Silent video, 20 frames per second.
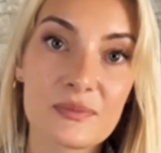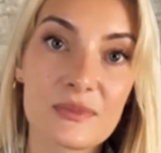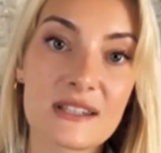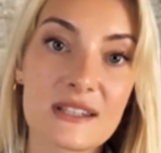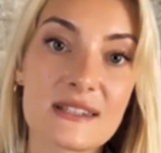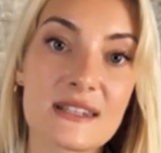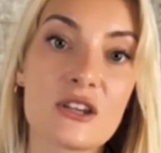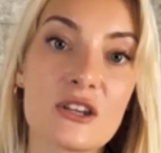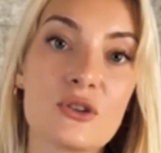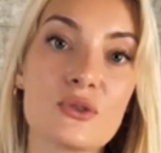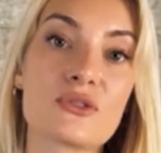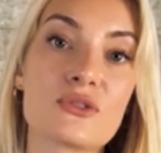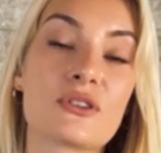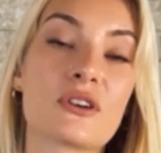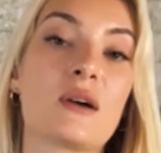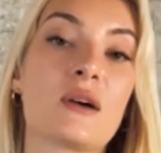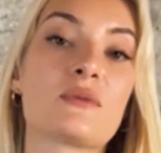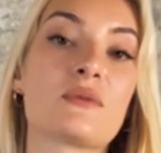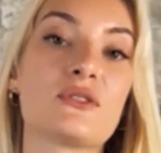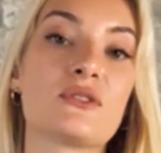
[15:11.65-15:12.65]
Let's say user
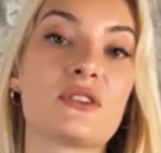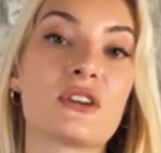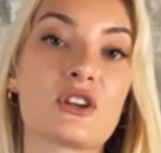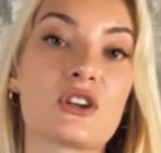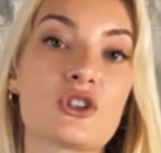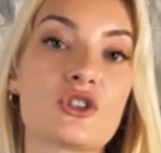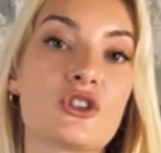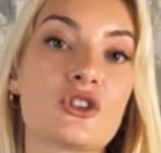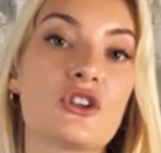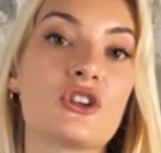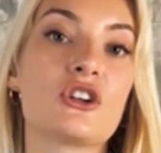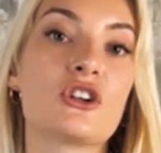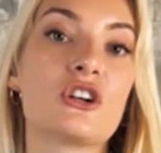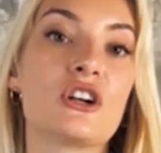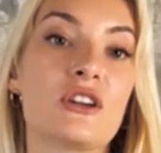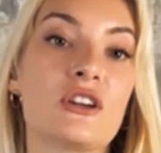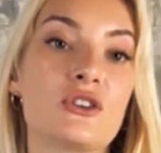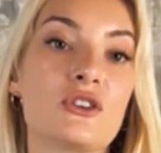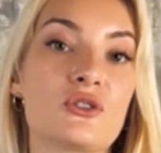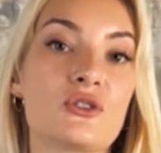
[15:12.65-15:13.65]
comes to the
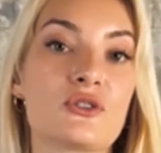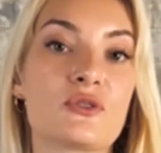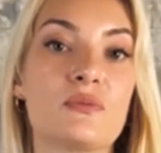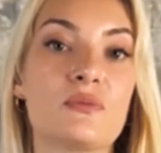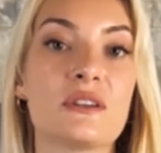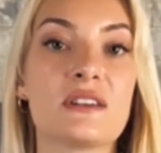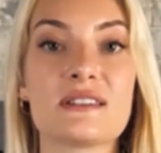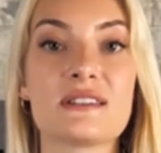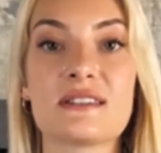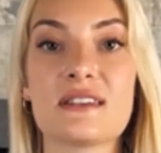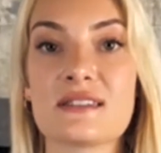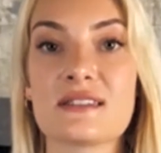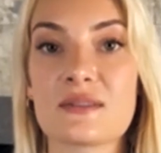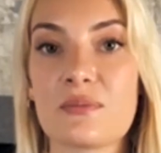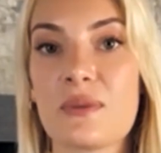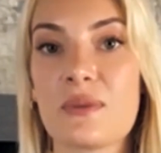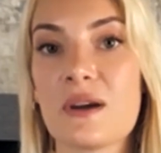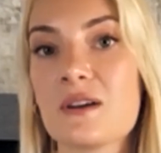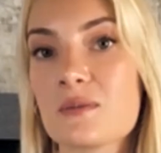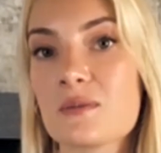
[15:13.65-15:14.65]
cashier and chooses BTC as
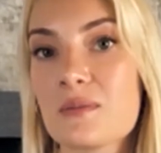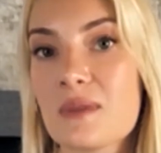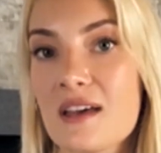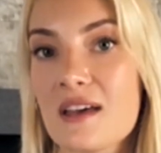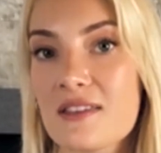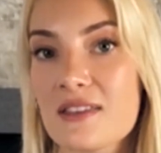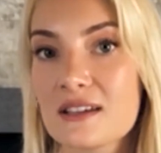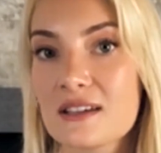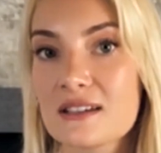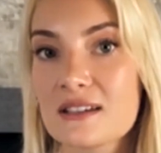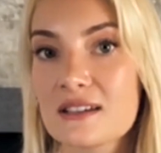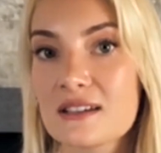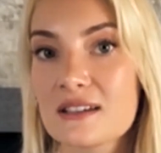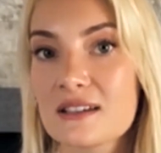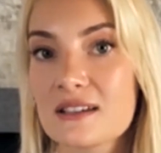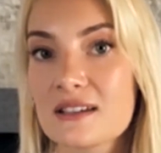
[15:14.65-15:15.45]
a payment method.